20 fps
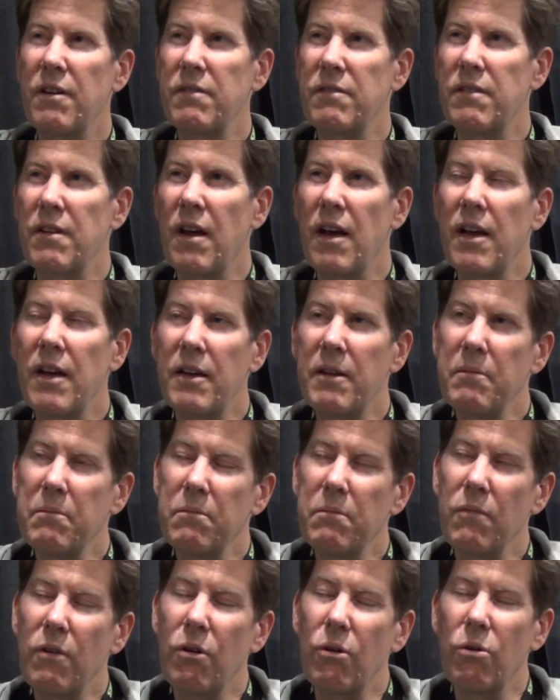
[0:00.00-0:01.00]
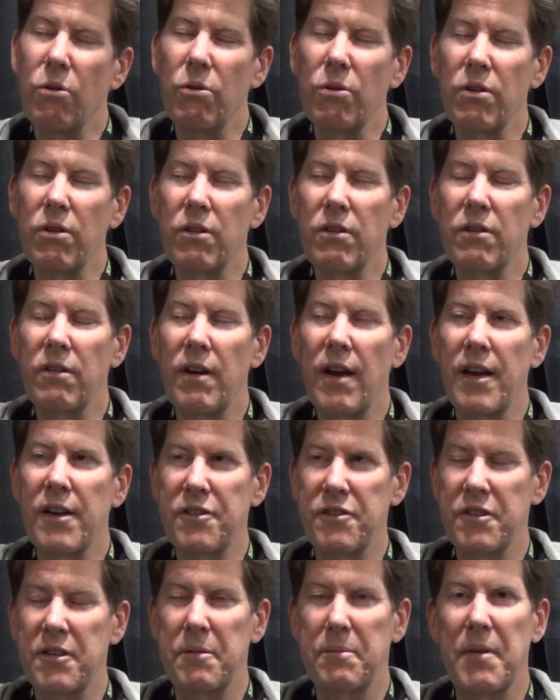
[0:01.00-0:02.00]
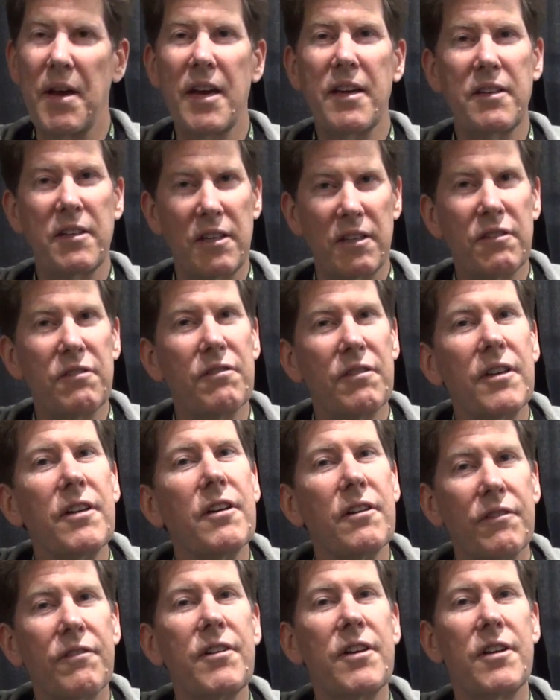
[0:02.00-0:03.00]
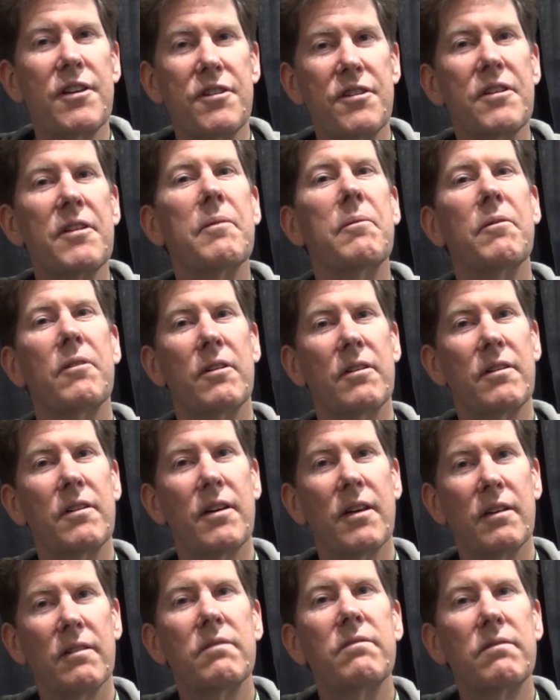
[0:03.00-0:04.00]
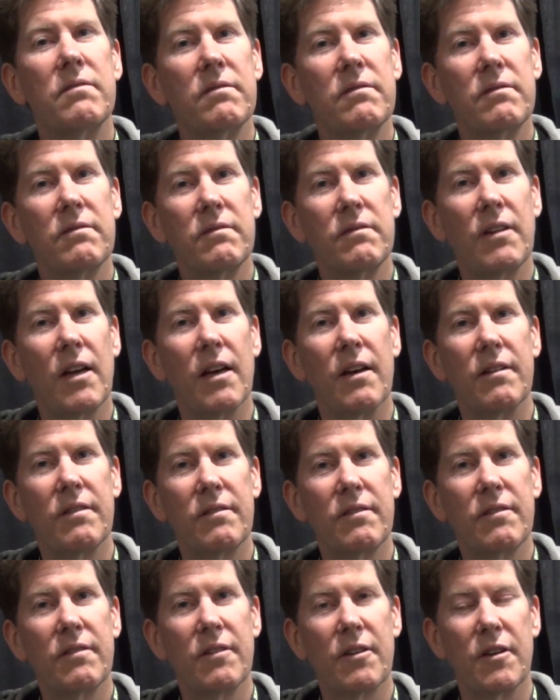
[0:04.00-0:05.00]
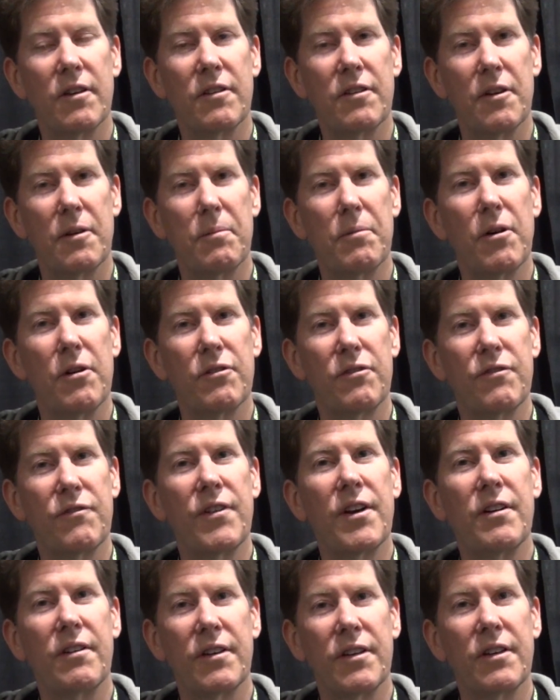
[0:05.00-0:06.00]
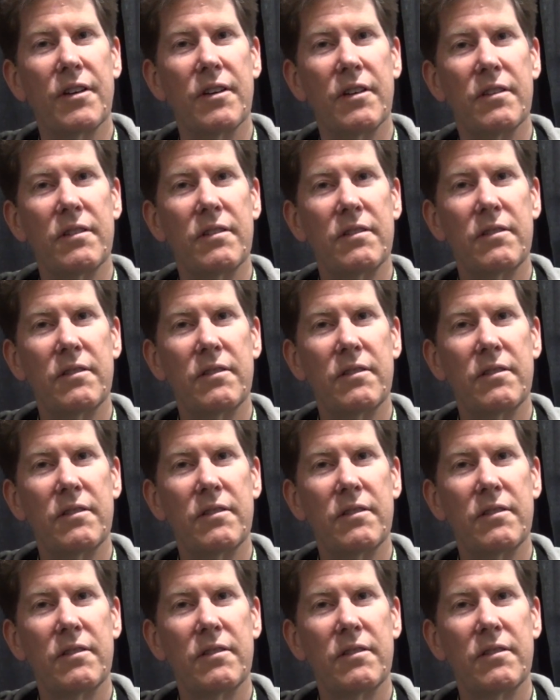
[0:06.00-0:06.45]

Jotunheim or actually Magni 3 are very similar now. Yeah, they're both very good.